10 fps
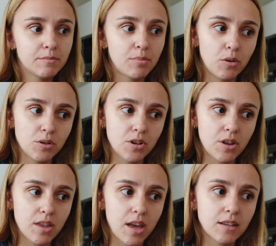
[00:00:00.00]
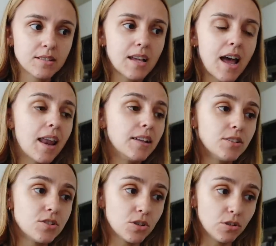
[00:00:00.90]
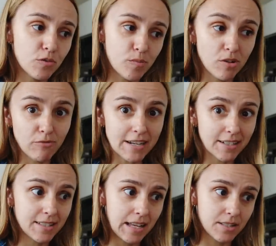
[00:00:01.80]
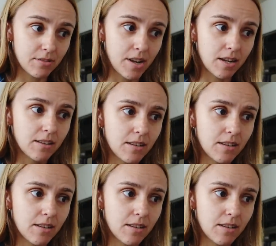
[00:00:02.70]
polka dot things, and I do love me a red accessory,